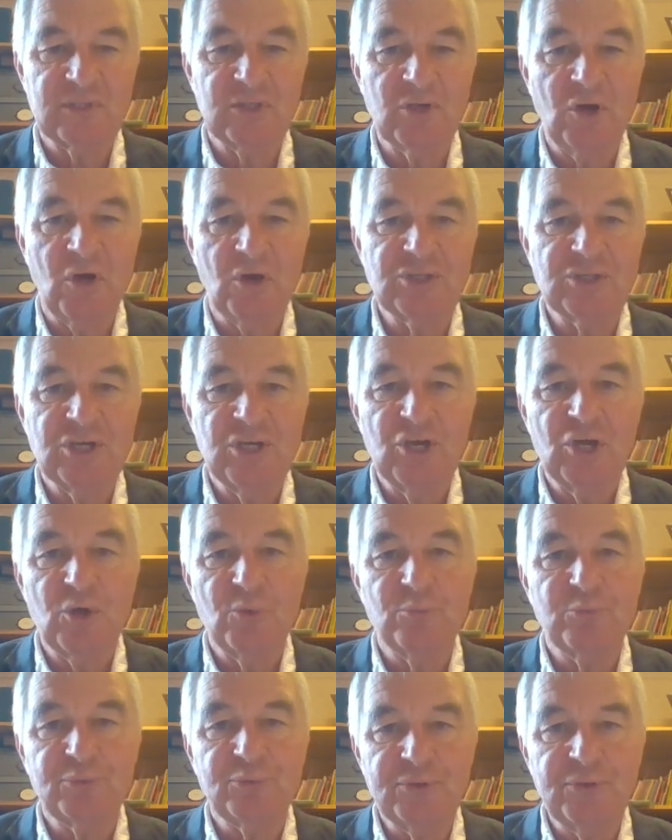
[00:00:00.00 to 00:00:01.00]
God
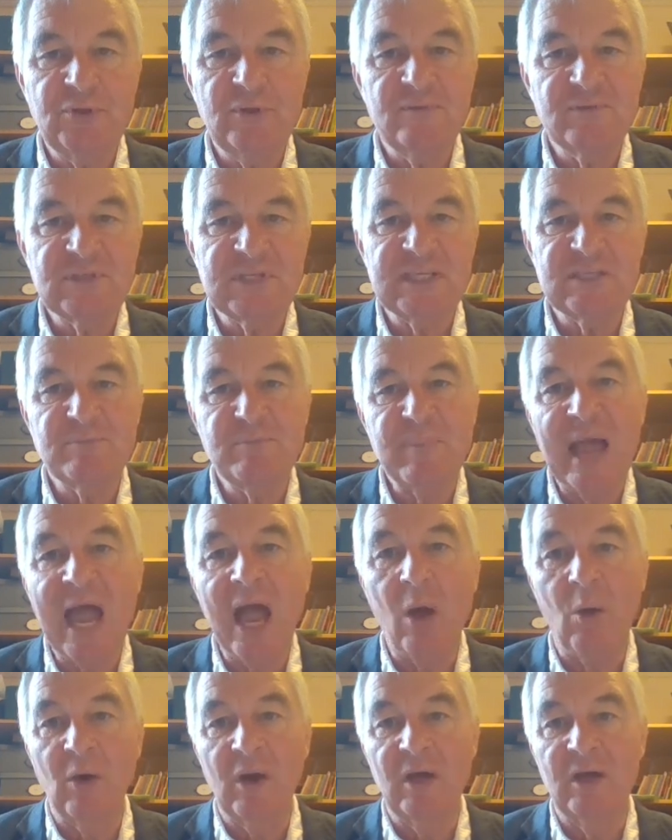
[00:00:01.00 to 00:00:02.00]
proves his
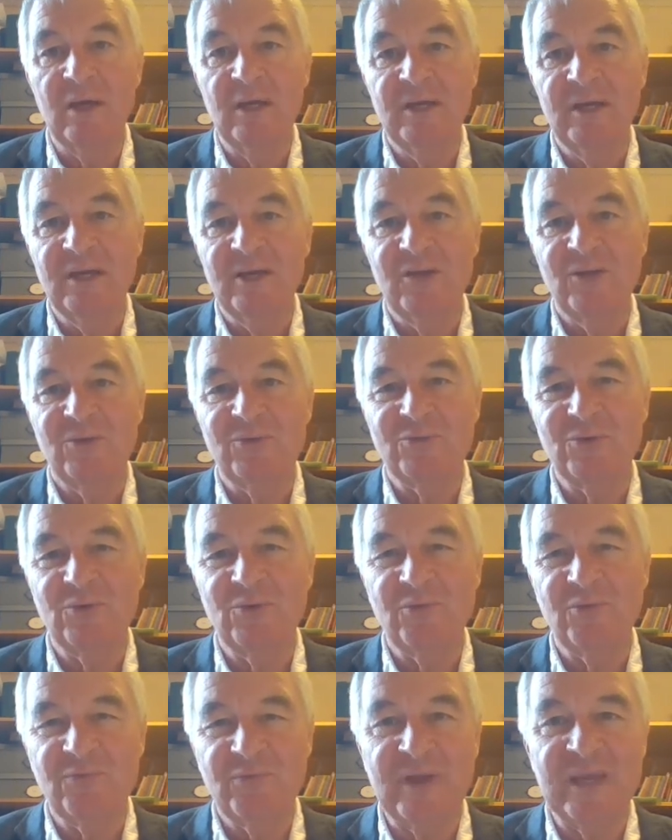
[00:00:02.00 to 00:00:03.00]
power
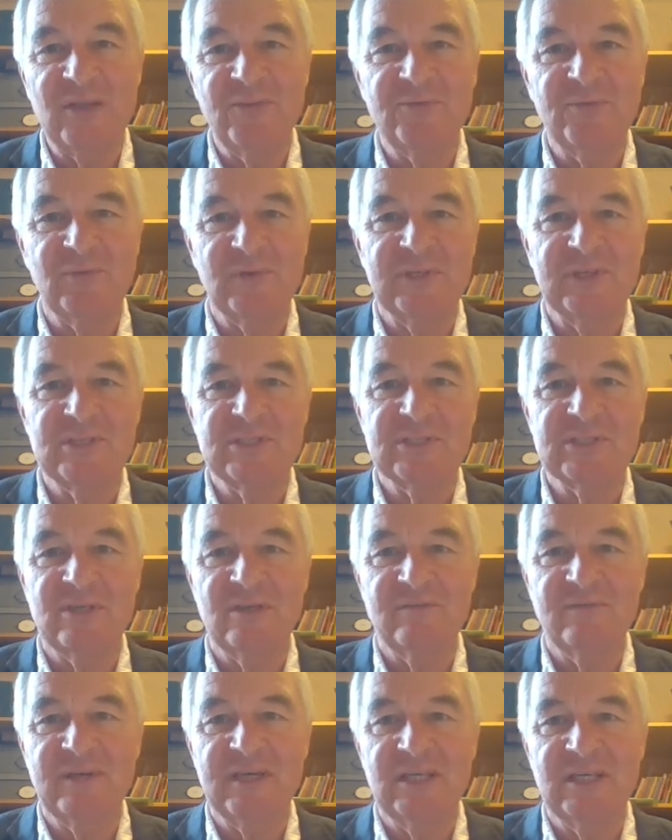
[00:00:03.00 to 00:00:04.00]
through the faithfulness
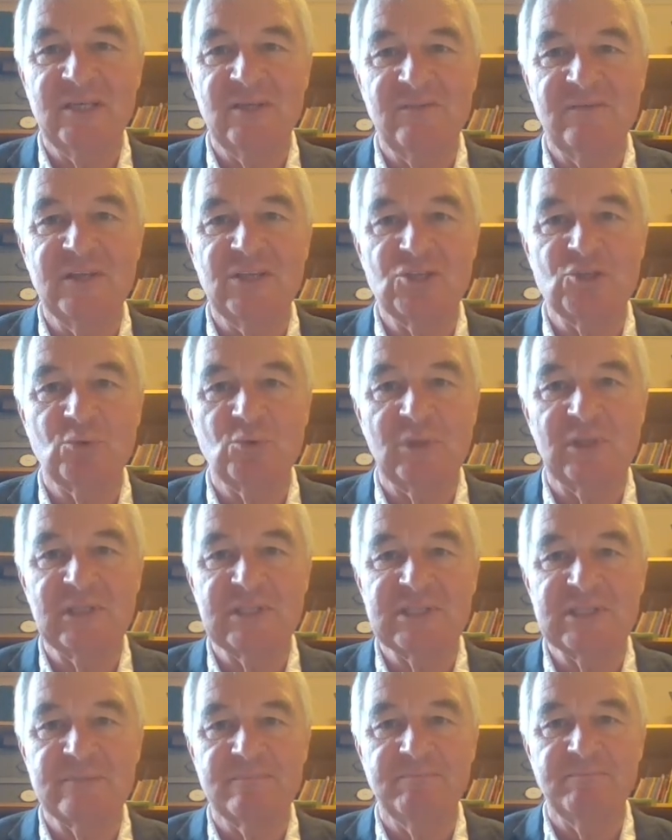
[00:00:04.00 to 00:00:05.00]
of
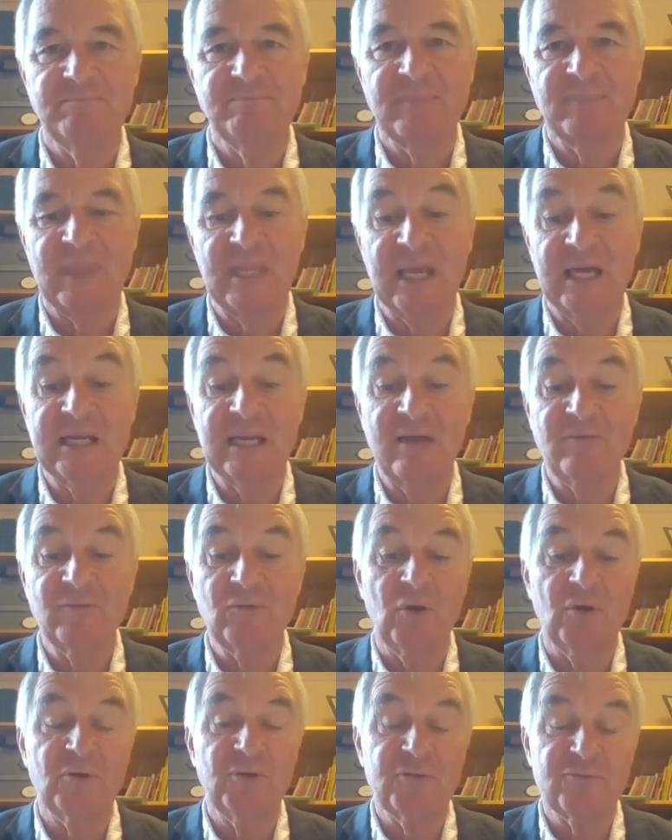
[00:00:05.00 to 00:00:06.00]
individuals. And I've
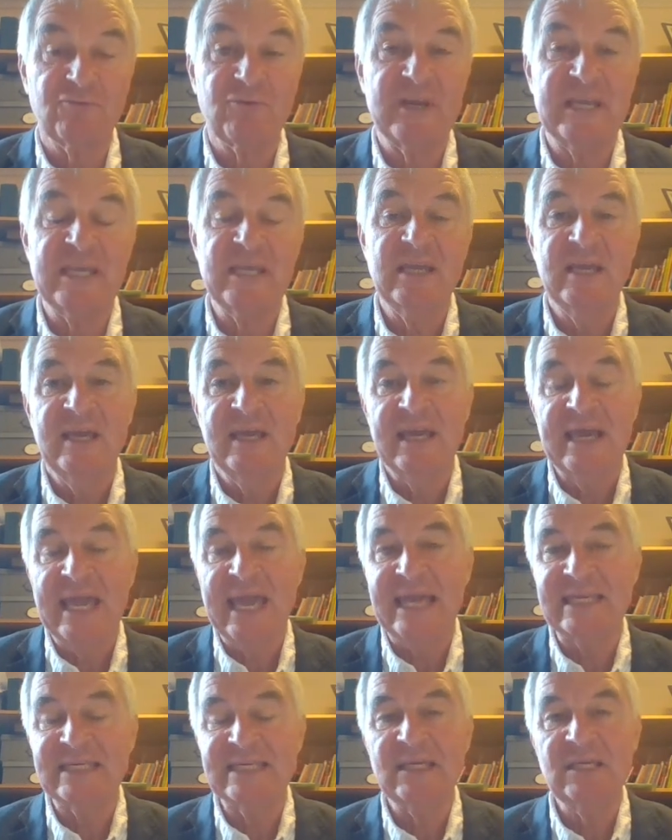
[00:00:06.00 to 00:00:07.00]
got three
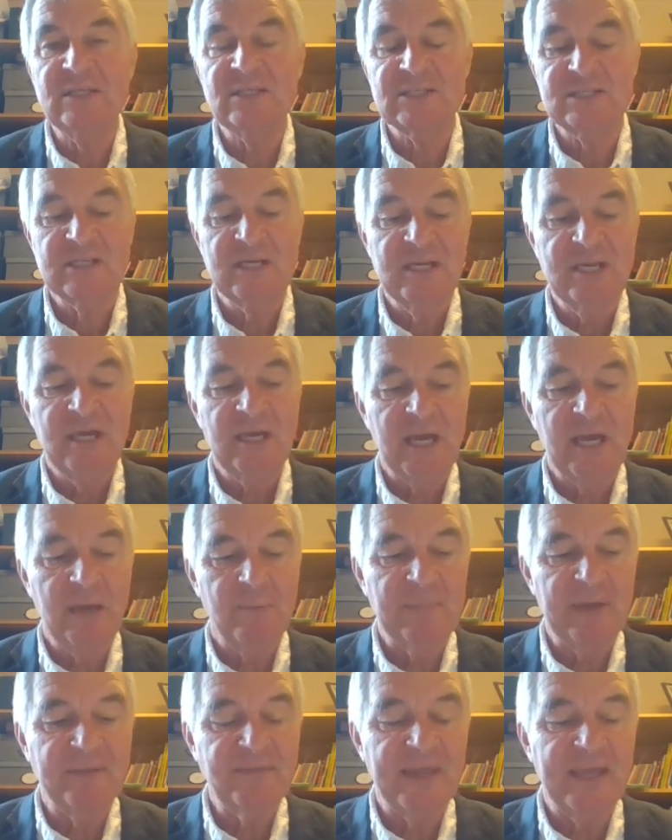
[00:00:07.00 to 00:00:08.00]
headings,
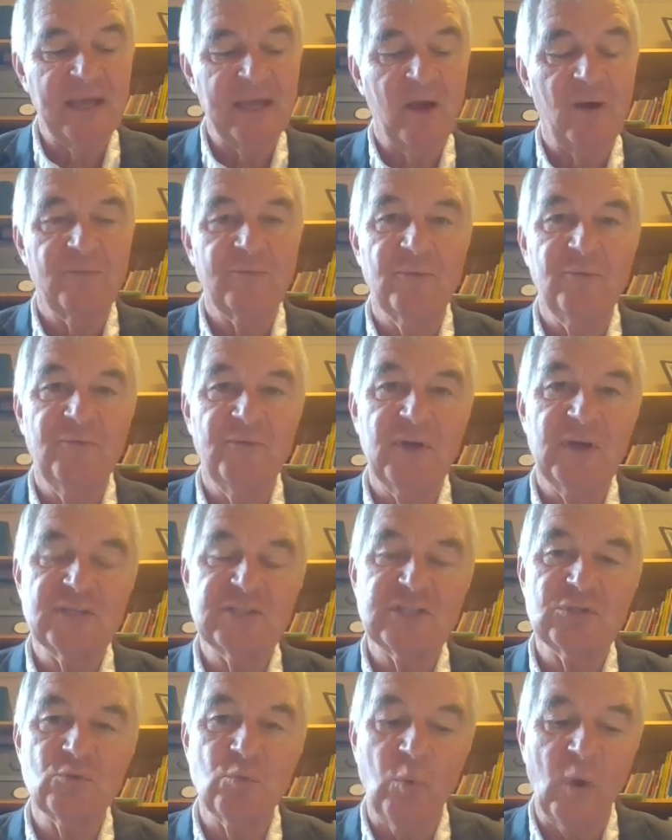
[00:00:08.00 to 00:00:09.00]
and they are from
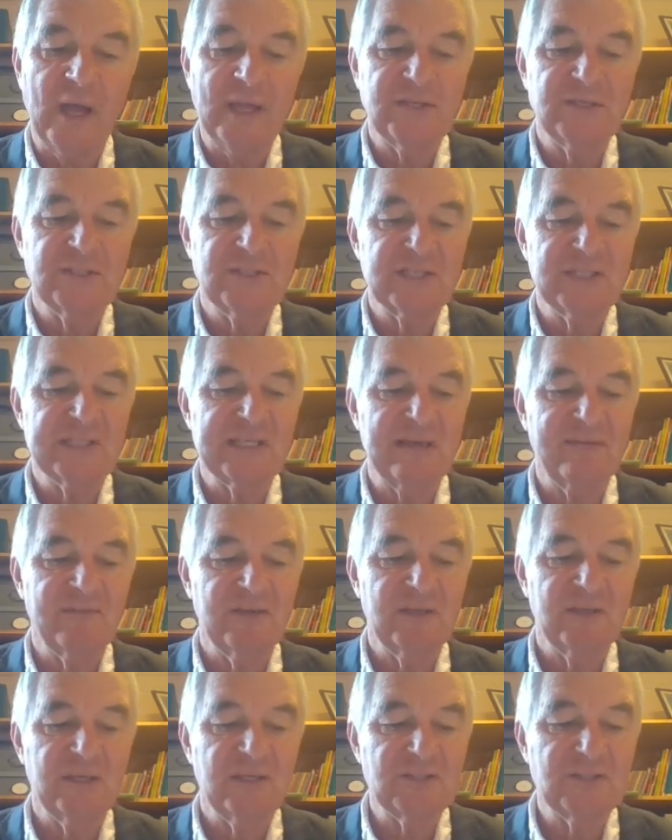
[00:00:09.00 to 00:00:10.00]
verses 1 to
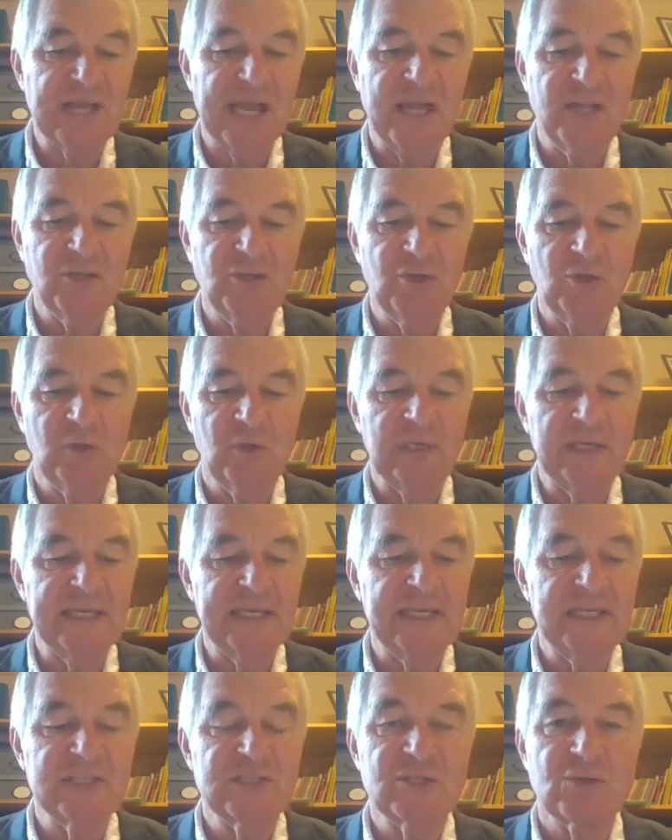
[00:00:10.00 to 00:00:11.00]
7. Daniel
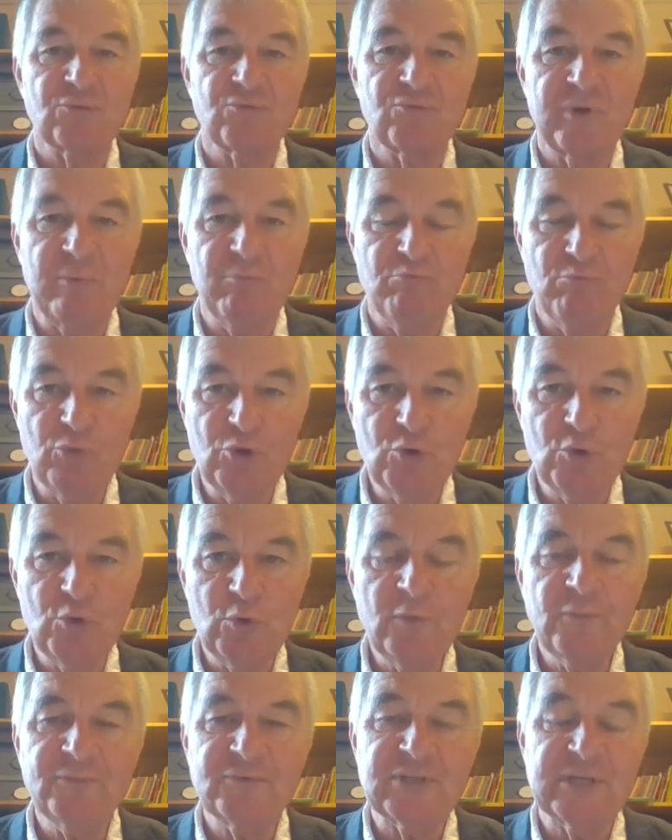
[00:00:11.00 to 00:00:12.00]
is
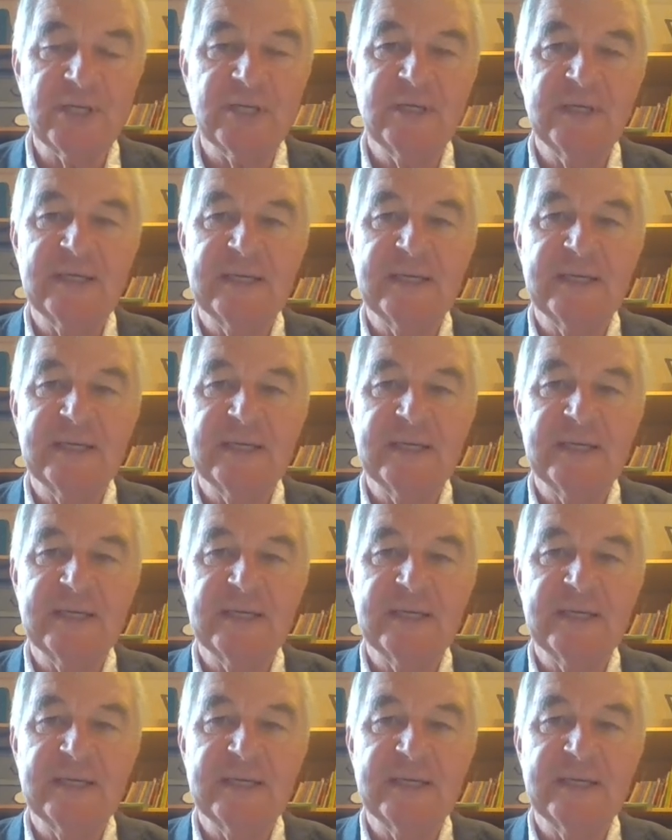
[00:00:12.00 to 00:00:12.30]
removed.